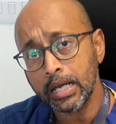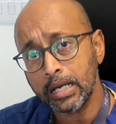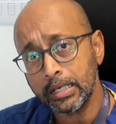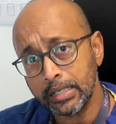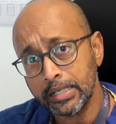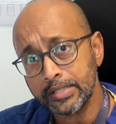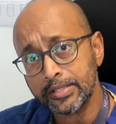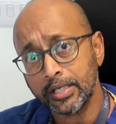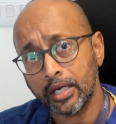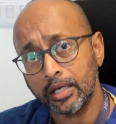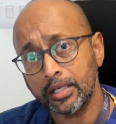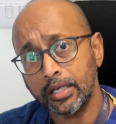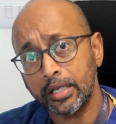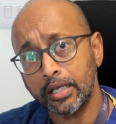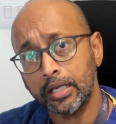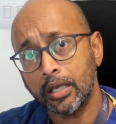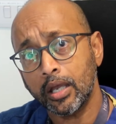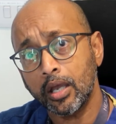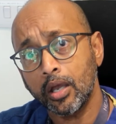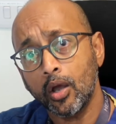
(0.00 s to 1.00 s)

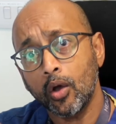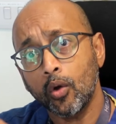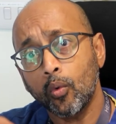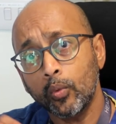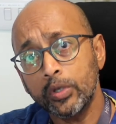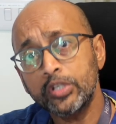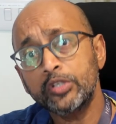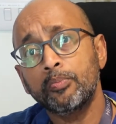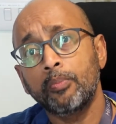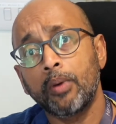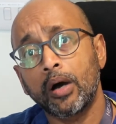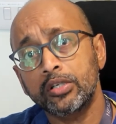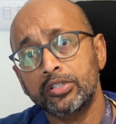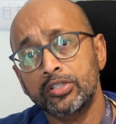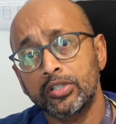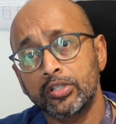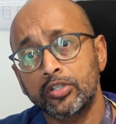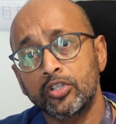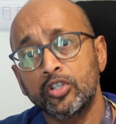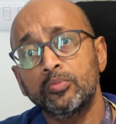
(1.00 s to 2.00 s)
deciding which parts of
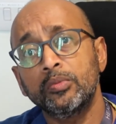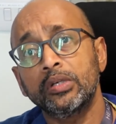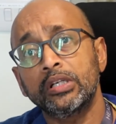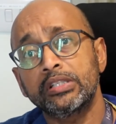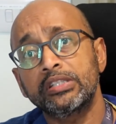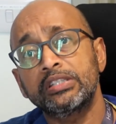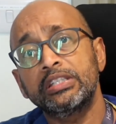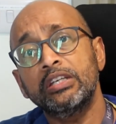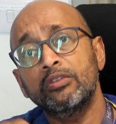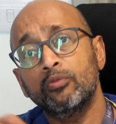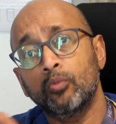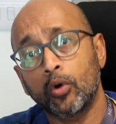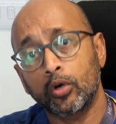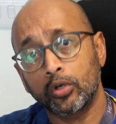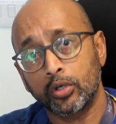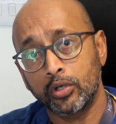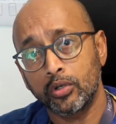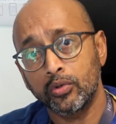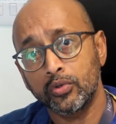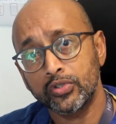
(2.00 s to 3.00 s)
the tumor receive
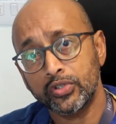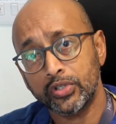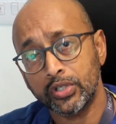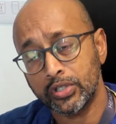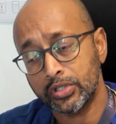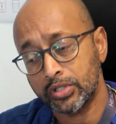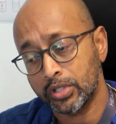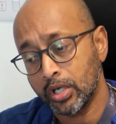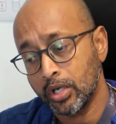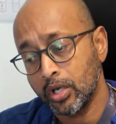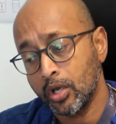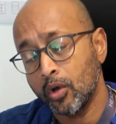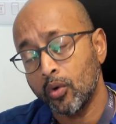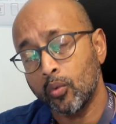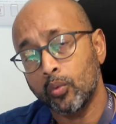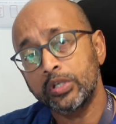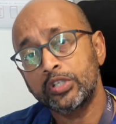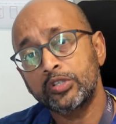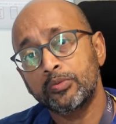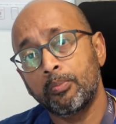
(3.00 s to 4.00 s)
what doses,
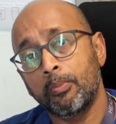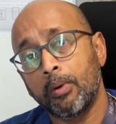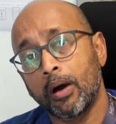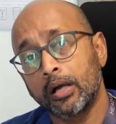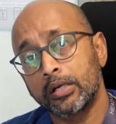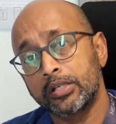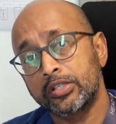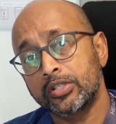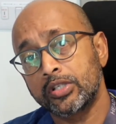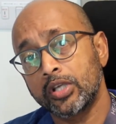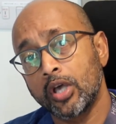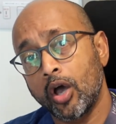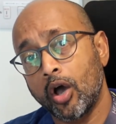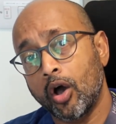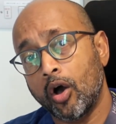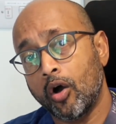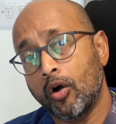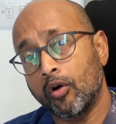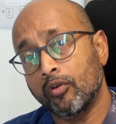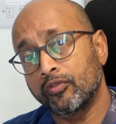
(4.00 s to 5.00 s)
which parts
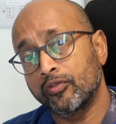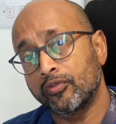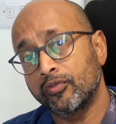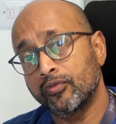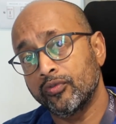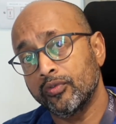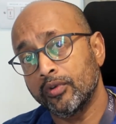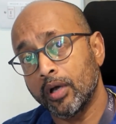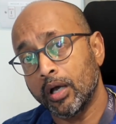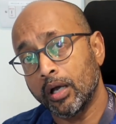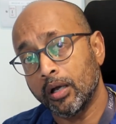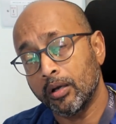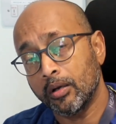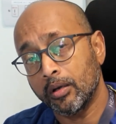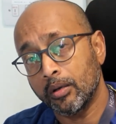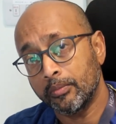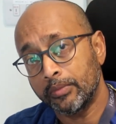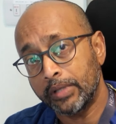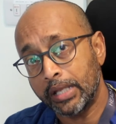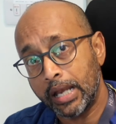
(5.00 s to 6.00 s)
of
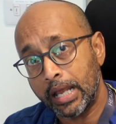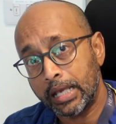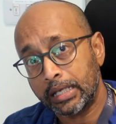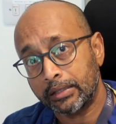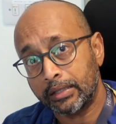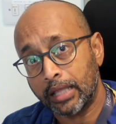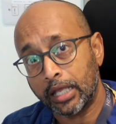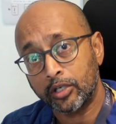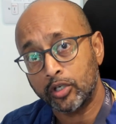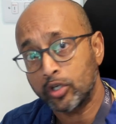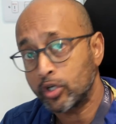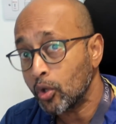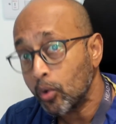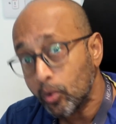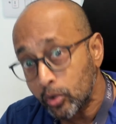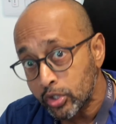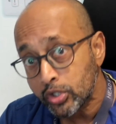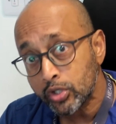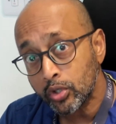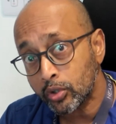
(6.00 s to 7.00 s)
the neck that
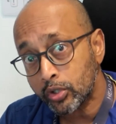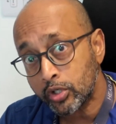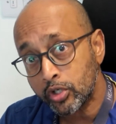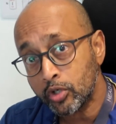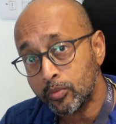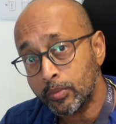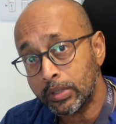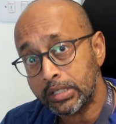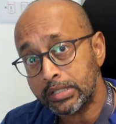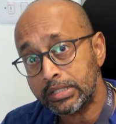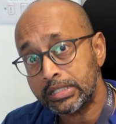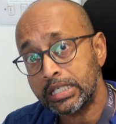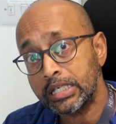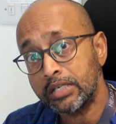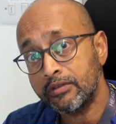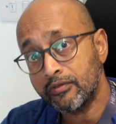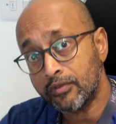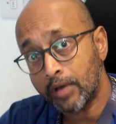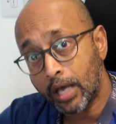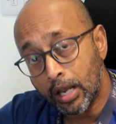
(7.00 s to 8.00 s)
don't show tumor
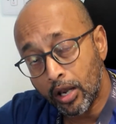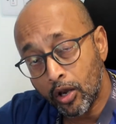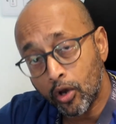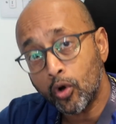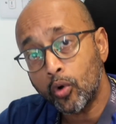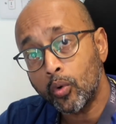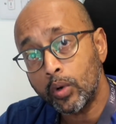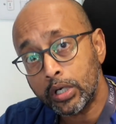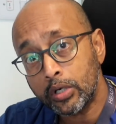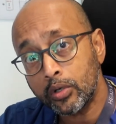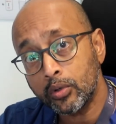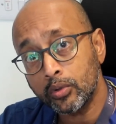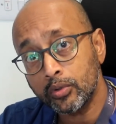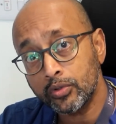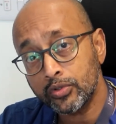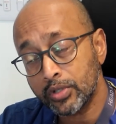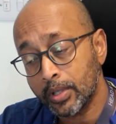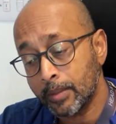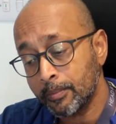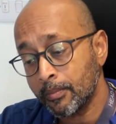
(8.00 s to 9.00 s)
receive a lower
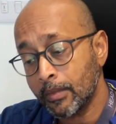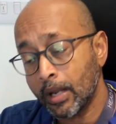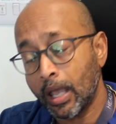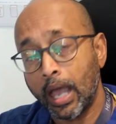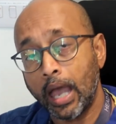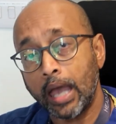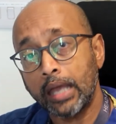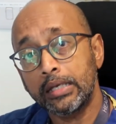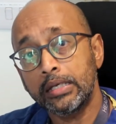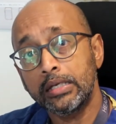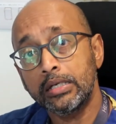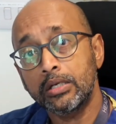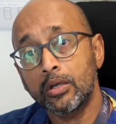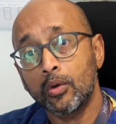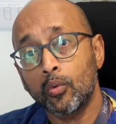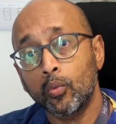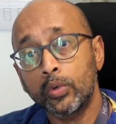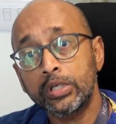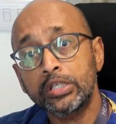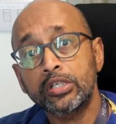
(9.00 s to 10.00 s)
dose, and
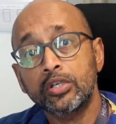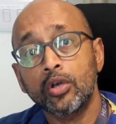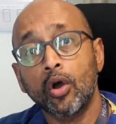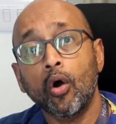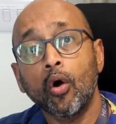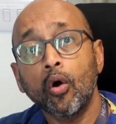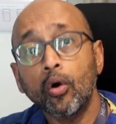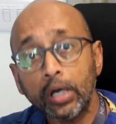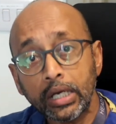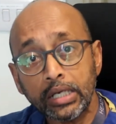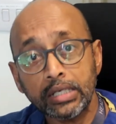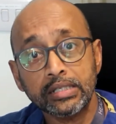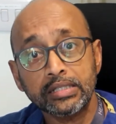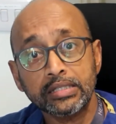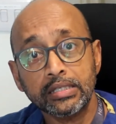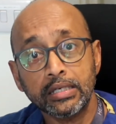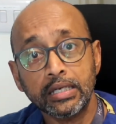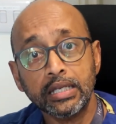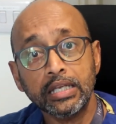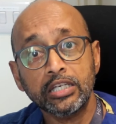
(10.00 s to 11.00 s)
which
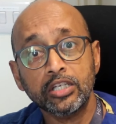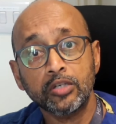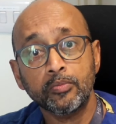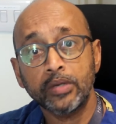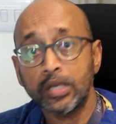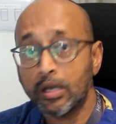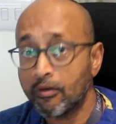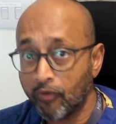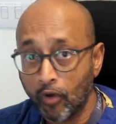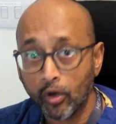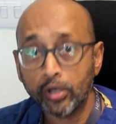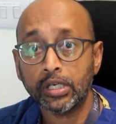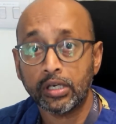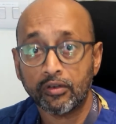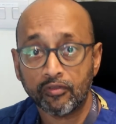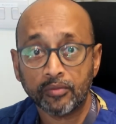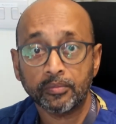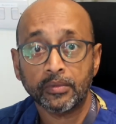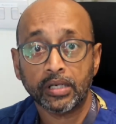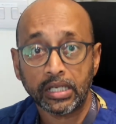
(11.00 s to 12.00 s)
organs need to be avoided
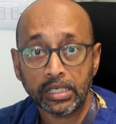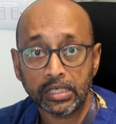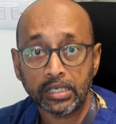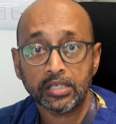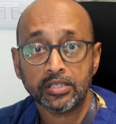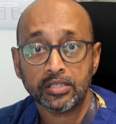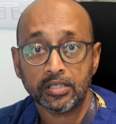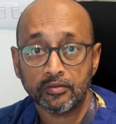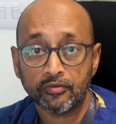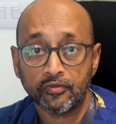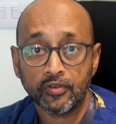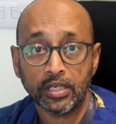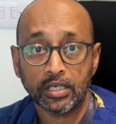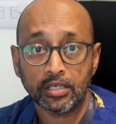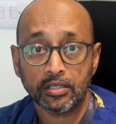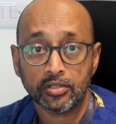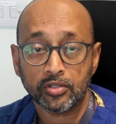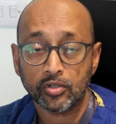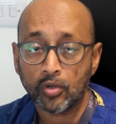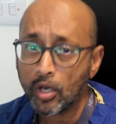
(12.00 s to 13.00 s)
from the radiation
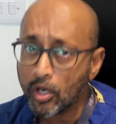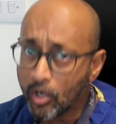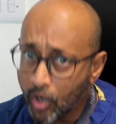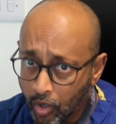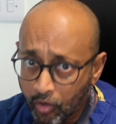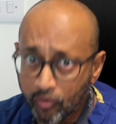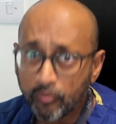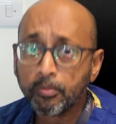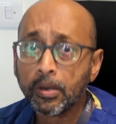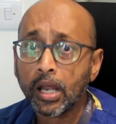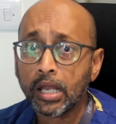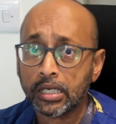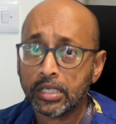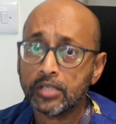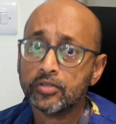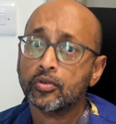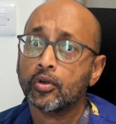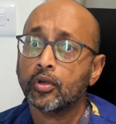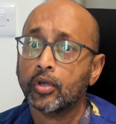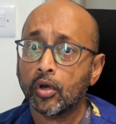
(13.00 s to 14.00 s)
field. So a lot of planning
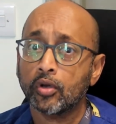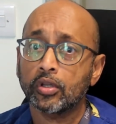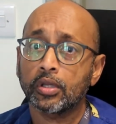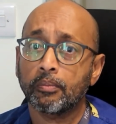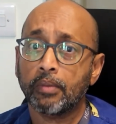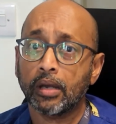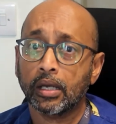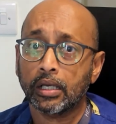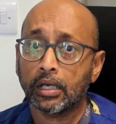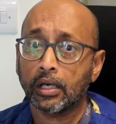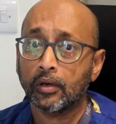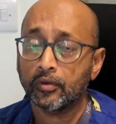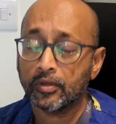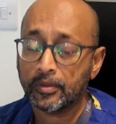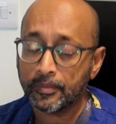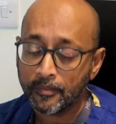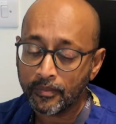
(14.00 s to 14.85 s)
is going on in the background.